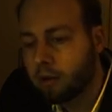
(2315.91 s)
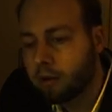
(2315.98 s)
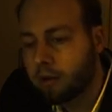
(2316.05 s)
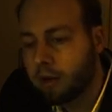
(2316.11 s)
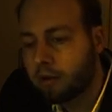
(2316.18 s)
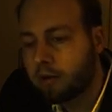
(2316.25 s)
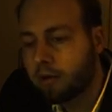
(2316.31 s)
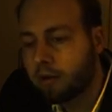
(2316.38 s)

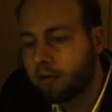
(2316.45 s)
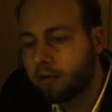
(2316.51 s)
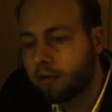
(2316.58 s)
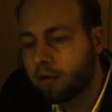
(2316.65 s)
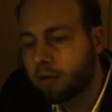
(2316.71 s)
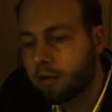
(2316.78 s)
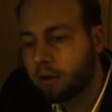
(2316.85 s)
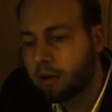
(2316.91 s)
That
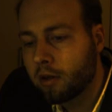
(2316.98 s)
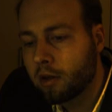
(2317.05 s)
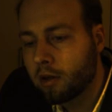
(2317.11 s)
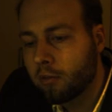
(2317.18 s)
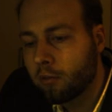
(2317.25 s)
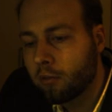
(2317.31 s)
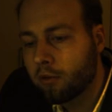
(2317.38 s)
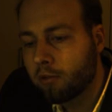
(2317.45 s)
night
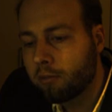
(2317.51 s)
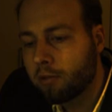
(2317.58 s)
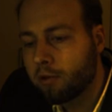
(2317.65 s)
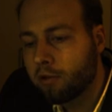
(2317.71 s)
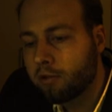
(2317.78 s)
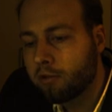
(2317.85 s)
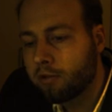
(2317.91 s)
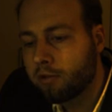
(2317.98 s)
was a
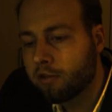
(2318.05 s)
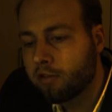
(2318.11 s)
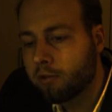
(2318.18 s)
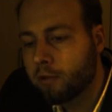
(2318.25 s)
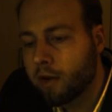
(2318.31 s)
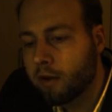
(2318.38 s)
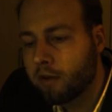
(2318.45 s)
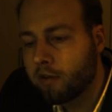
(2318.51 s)
beautiful
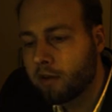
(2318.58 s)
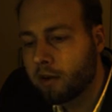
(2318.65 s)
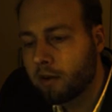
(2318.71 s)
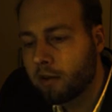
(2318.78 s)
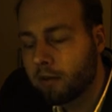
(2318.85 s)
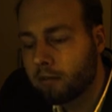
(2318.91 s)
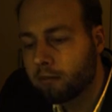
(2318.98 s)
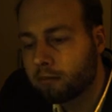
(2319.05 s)
serenity.